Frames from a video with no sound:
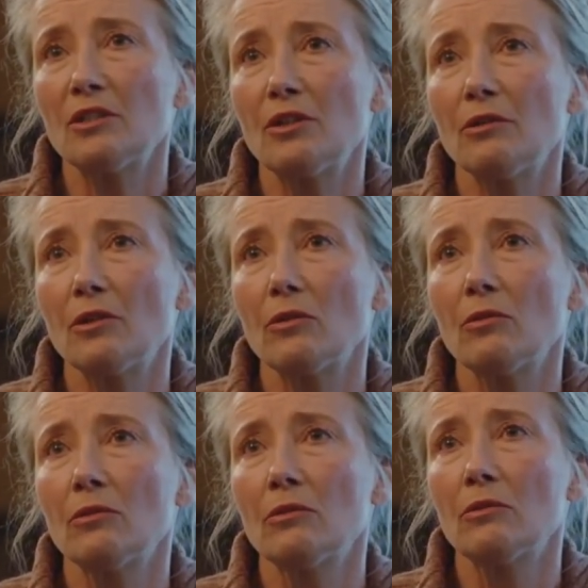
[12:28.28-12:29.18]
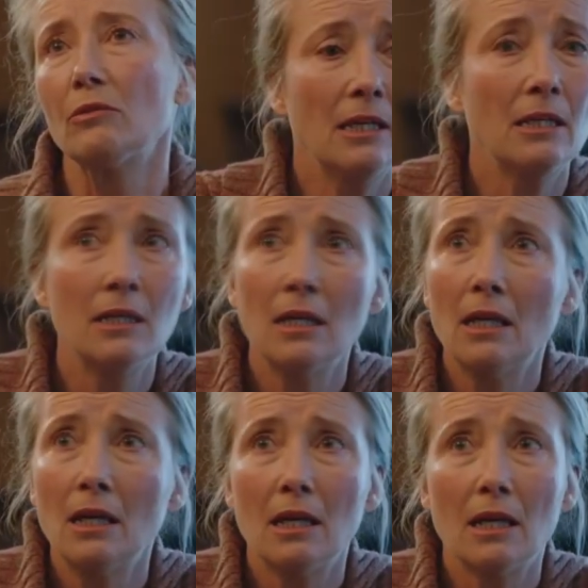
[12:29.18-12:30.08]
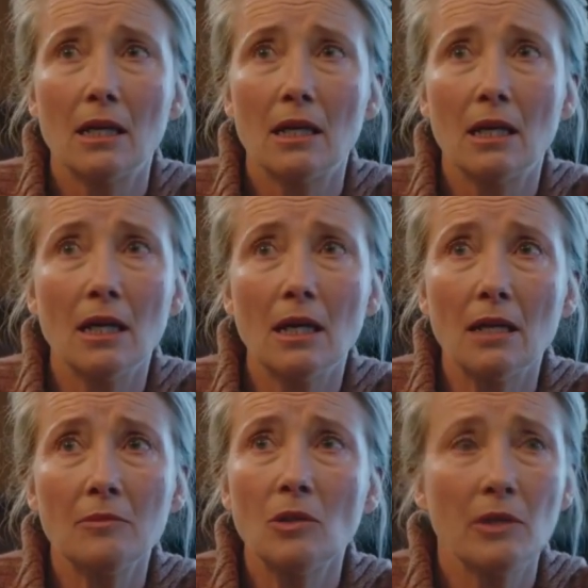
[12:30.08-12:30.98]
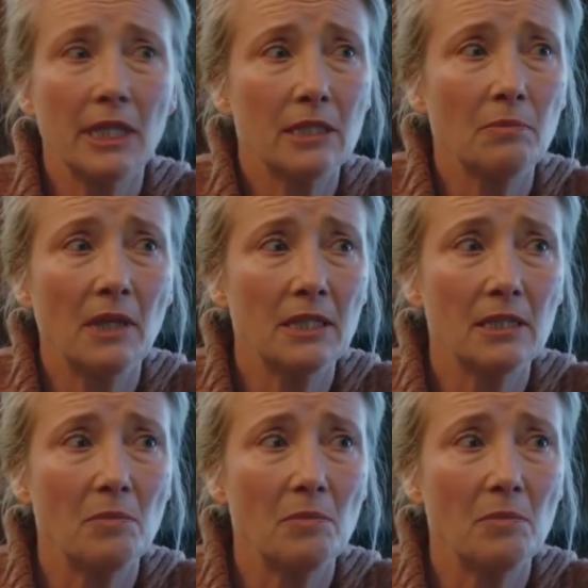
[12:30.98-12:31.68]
back in days. She reintroduces Leo to Becky.